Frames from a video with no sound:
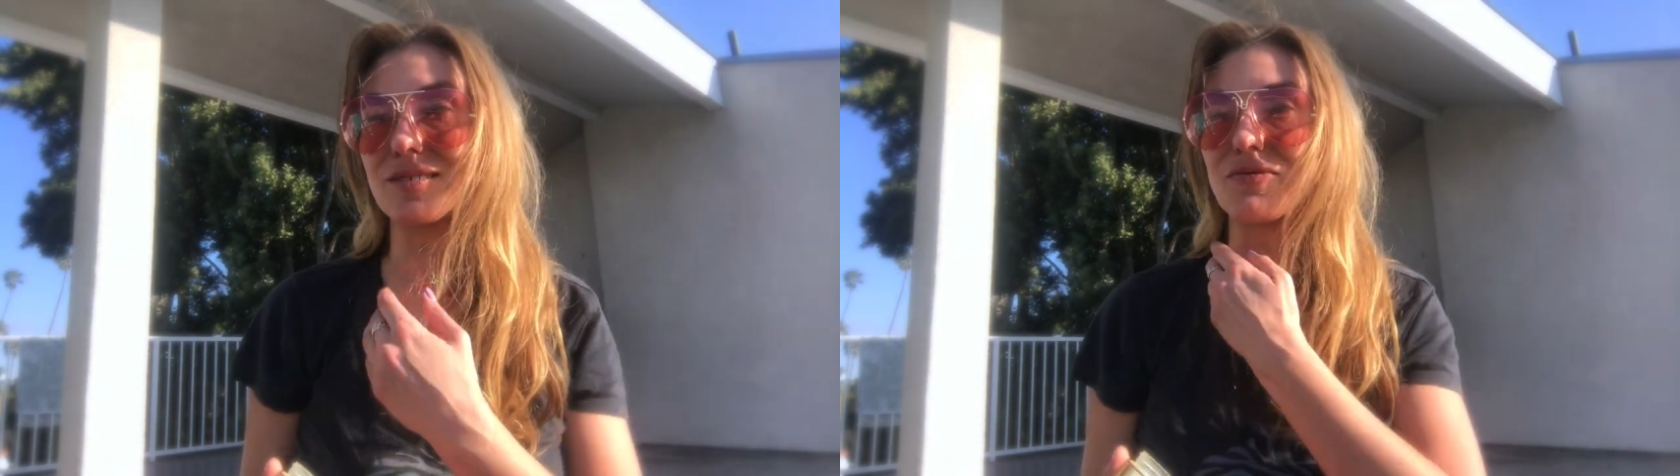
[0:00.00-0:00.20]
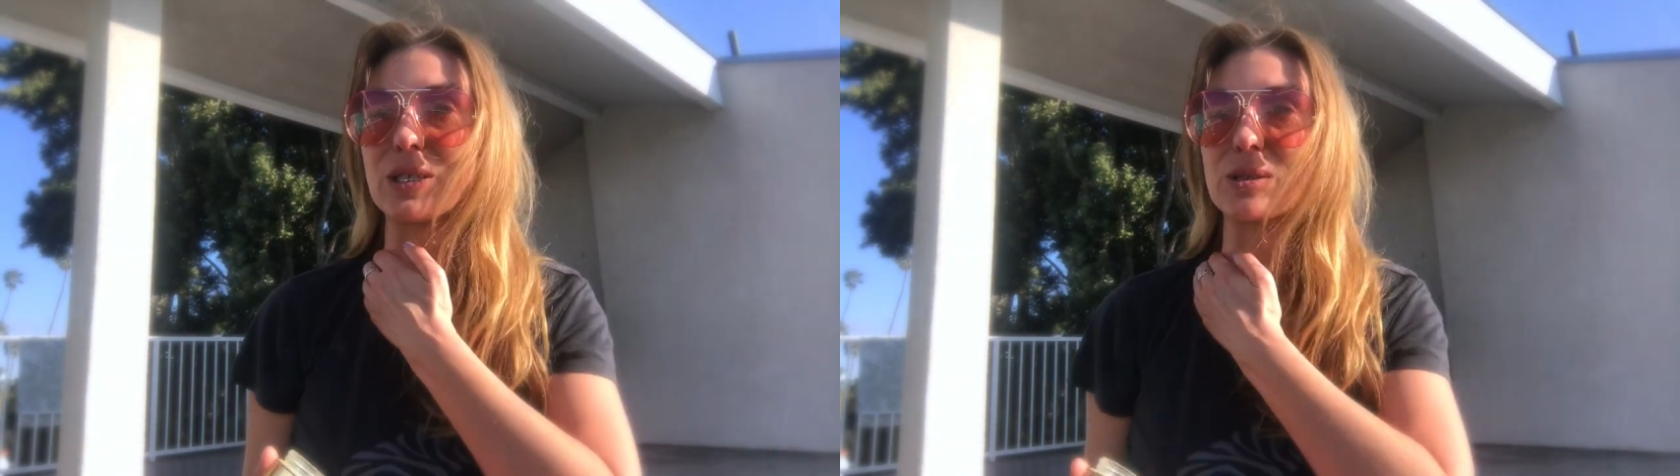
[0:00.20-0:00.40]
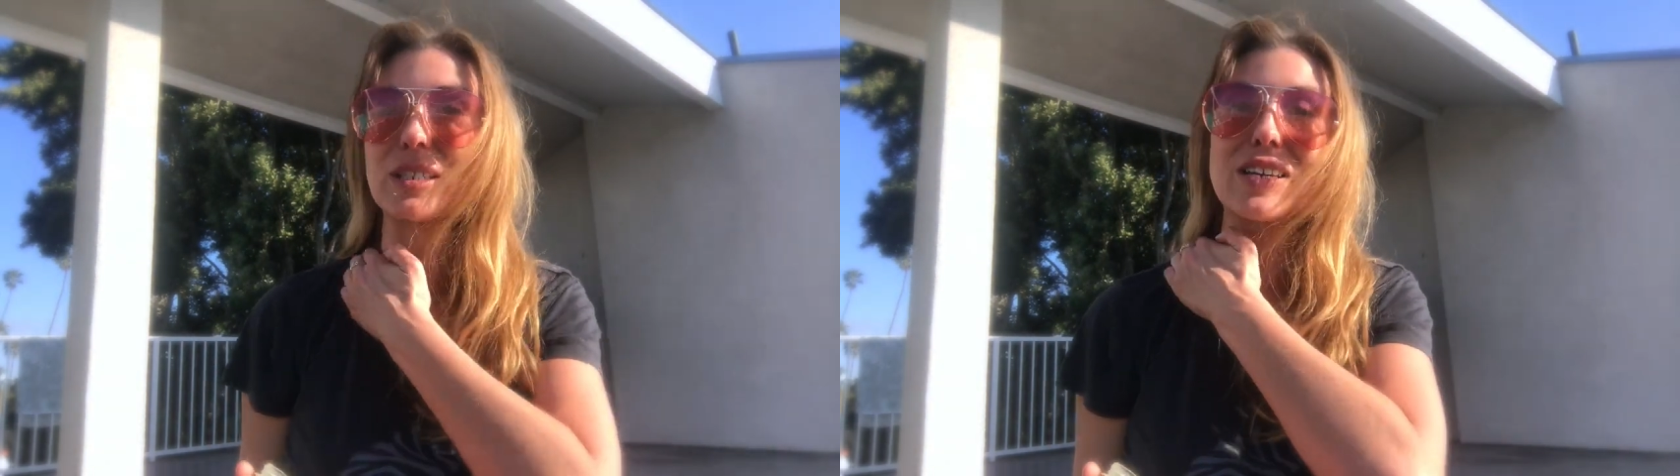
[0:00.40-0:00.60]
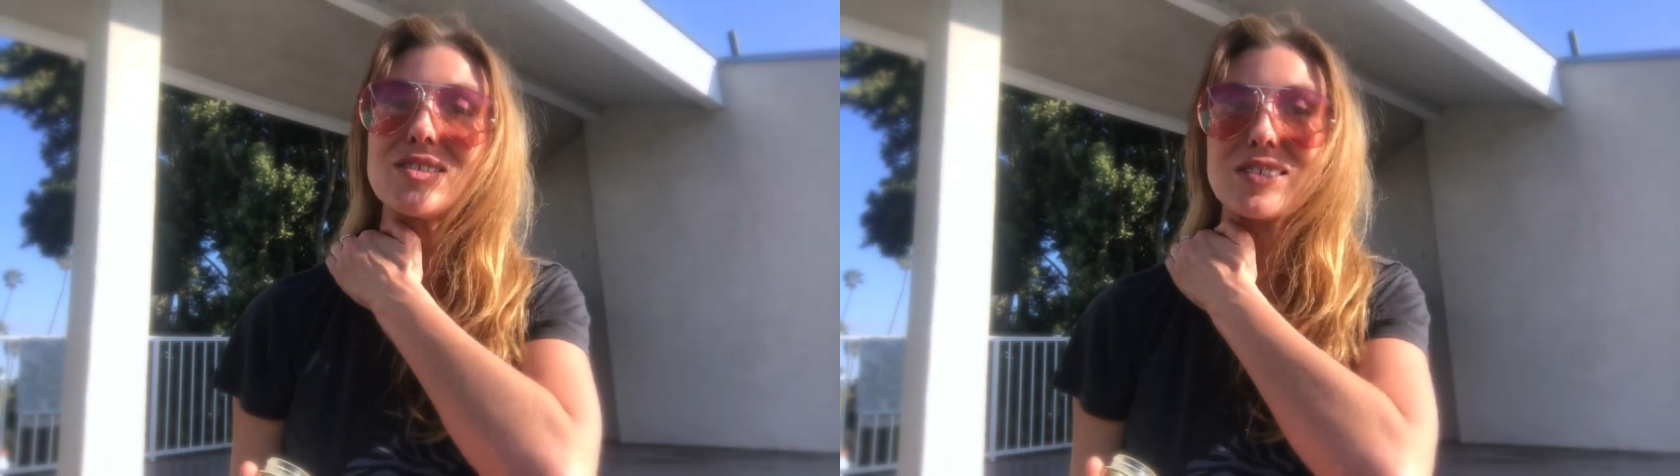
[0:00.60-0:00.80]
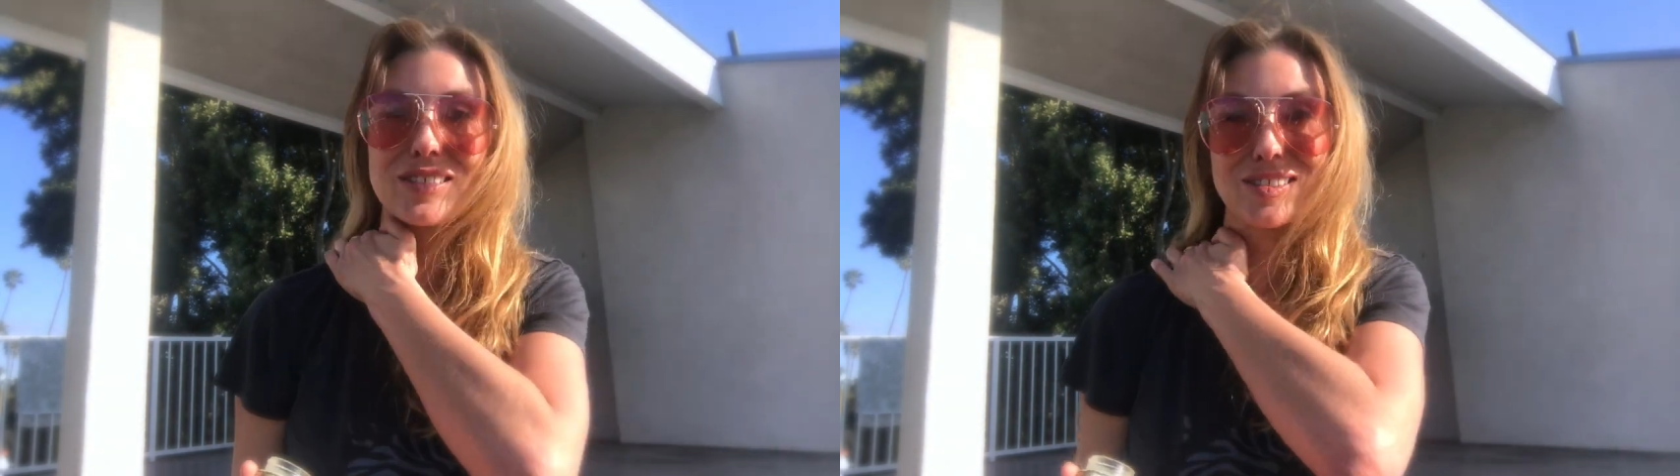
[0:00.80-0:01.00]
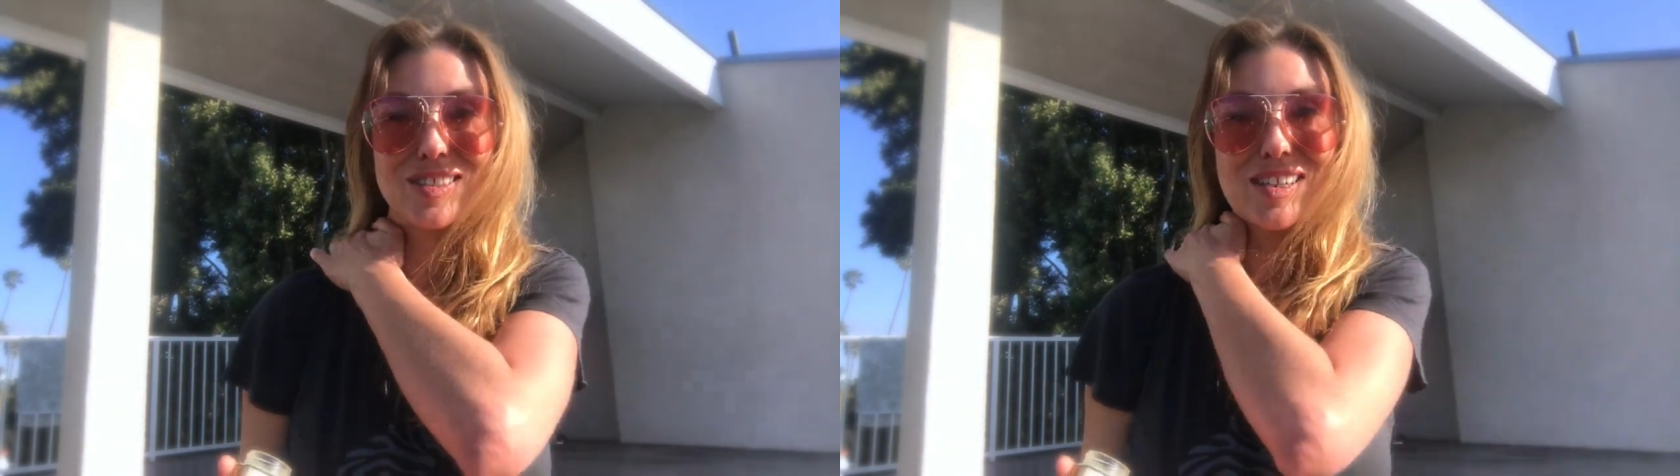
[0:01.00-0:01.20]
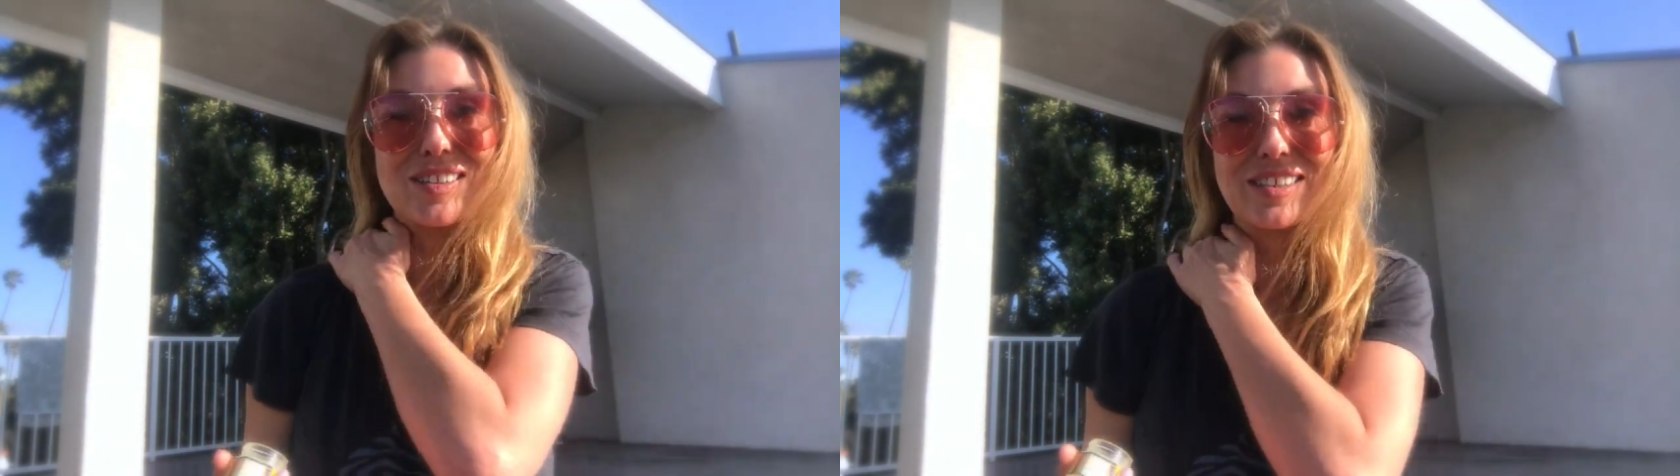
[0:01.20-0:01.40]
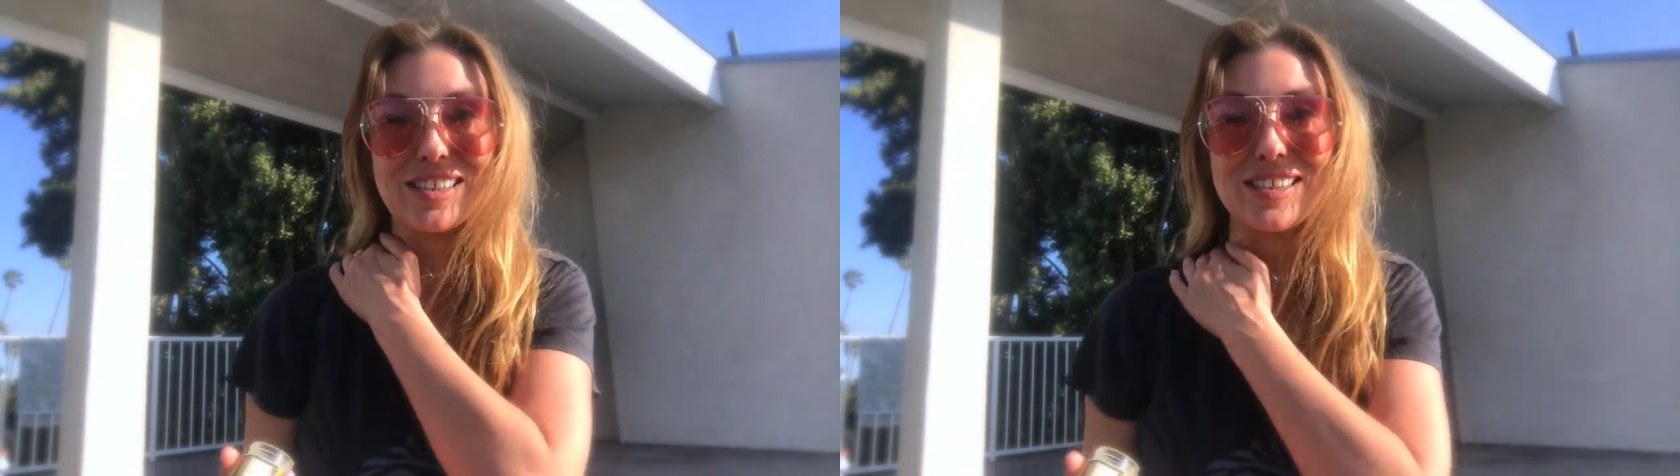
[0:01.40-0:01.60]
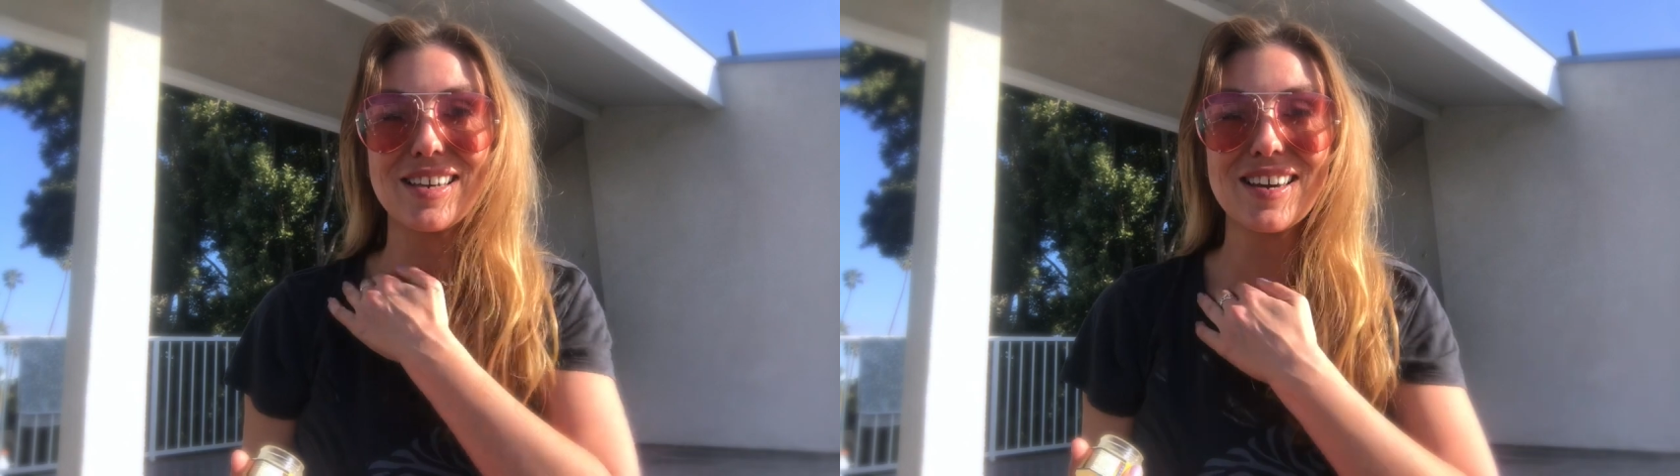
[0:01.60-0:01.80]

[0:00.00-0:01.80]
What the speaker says: feels nice and tingly